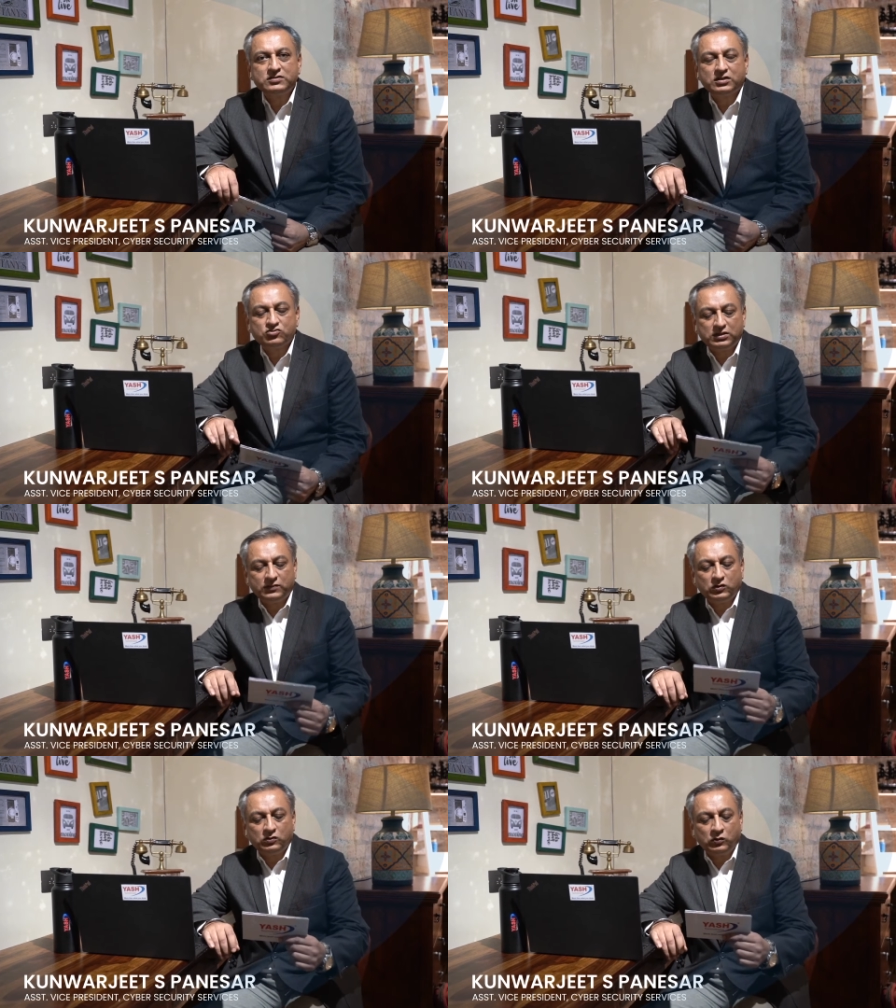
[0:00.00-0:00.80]
session, I'm
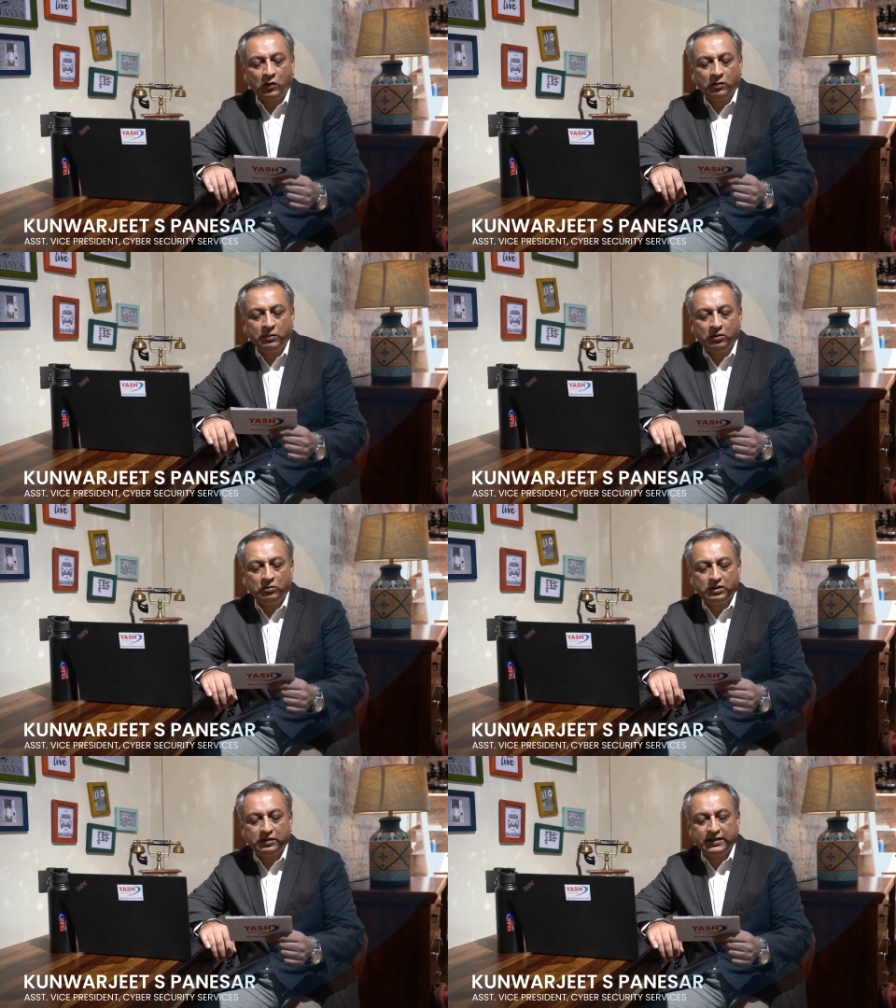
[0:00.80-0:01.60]
going to talk about
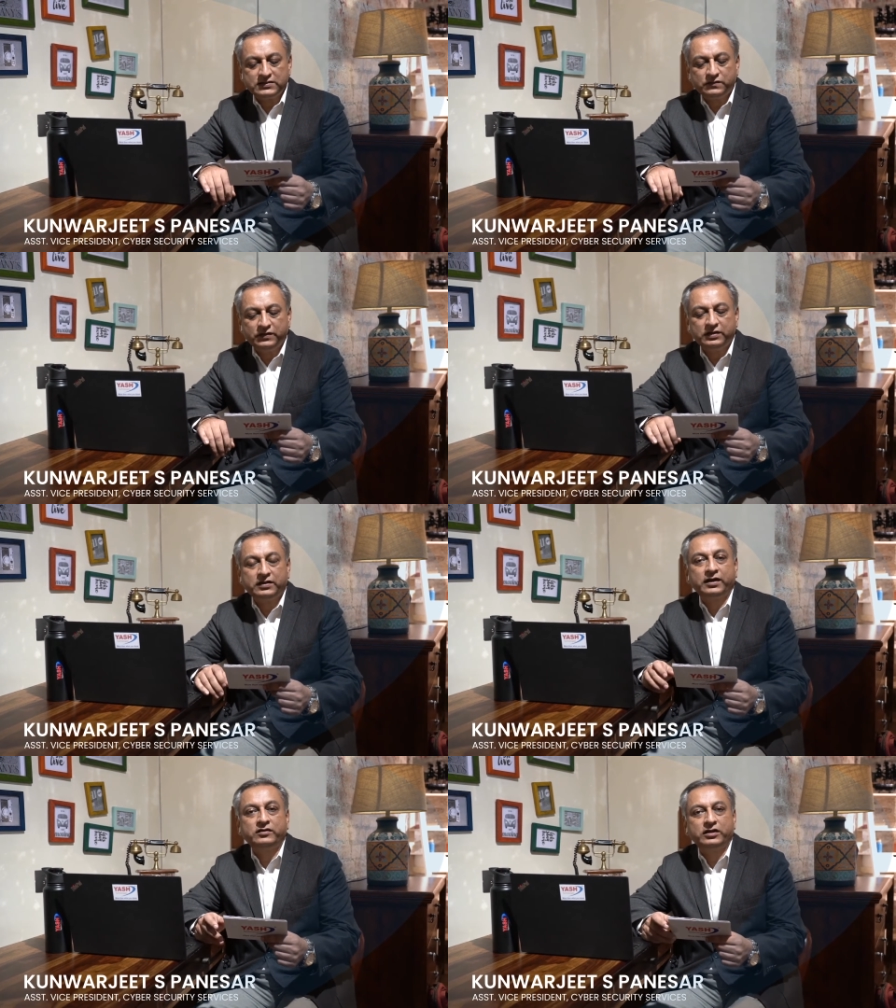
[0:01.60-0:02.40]
ransomware
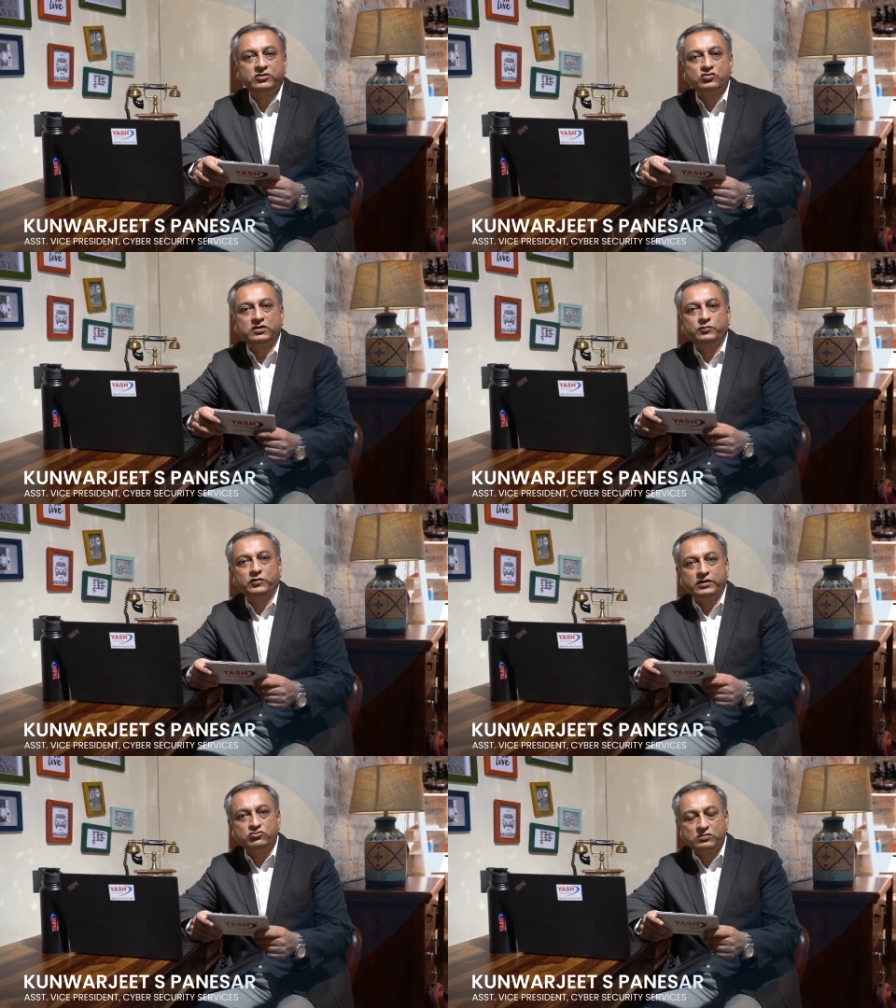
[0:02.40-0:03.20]
attack detection and
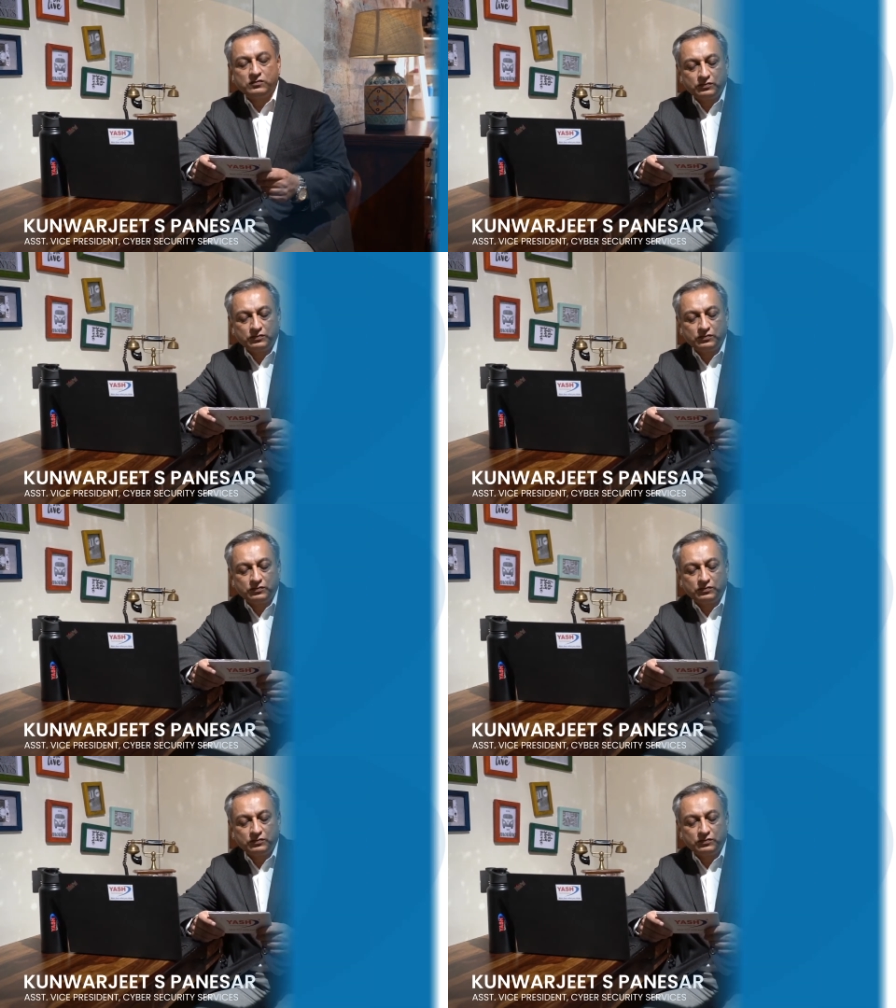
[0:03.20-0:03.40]
prevention.